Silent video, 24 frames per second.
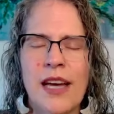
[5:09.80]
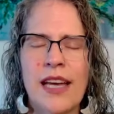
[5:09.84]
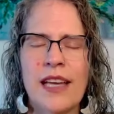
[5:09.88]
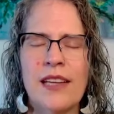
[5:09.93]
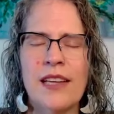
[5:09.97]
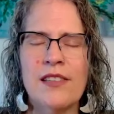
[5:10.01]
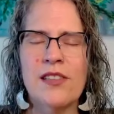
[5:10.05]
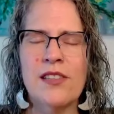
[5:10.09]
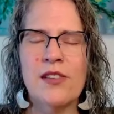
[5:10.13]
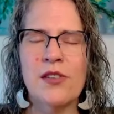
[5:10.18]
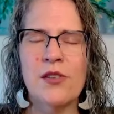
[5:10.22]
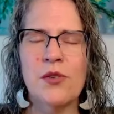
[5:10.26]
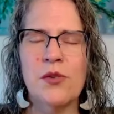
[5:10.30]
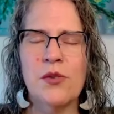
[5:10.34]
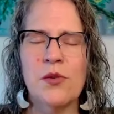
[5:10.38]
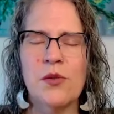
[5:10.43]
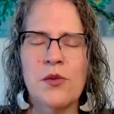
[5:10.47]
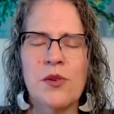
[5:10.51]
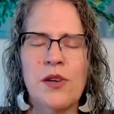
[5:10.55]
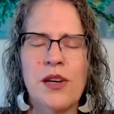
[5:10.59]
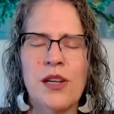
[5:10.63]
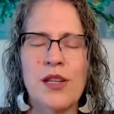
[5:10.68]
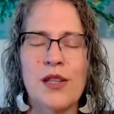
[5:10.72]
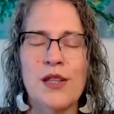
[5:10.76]
So as
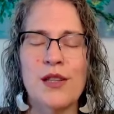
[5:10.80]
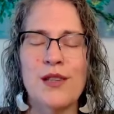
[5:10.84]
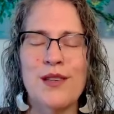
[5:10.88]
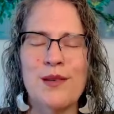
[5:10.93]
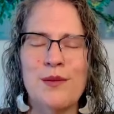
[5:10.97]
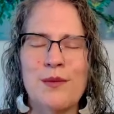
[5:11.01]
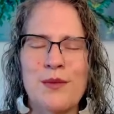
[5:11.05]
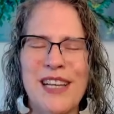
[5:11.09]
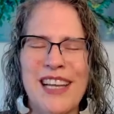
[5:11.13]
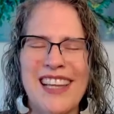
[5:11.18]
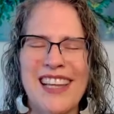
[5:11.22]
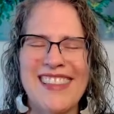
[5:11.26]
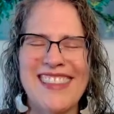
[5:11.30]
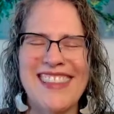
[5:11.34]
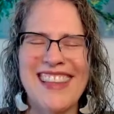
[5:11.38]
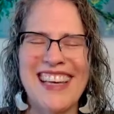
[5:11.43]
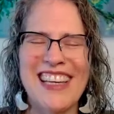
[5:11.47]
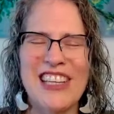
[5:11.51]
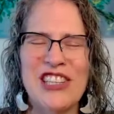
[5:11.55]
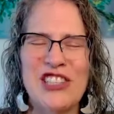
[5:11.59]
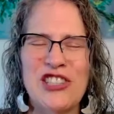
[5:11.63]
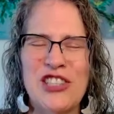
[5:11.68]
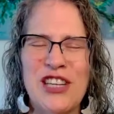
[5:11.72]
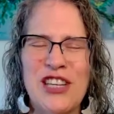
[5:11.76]
you illuminate
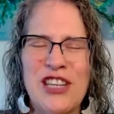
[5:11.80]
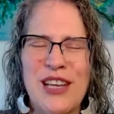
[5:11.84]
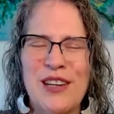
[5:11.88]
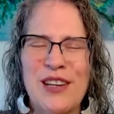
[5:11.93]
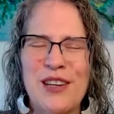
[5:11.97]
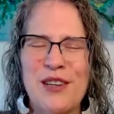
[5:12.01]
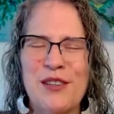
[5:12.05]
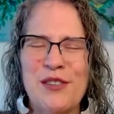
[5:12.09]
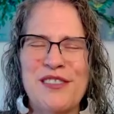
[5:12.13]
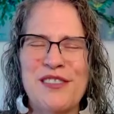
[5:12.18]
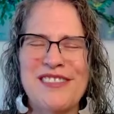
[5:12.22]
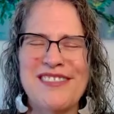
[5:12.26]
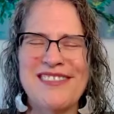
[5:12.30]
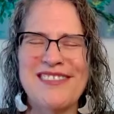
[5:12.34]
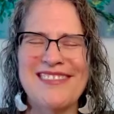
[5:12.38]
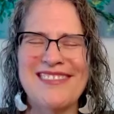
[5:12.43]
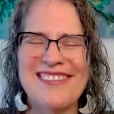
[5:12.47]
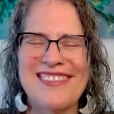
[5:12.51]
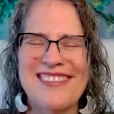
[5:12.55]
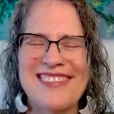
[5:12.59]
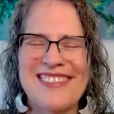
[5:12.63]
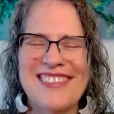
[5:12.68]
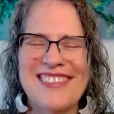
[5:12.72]
that shadow,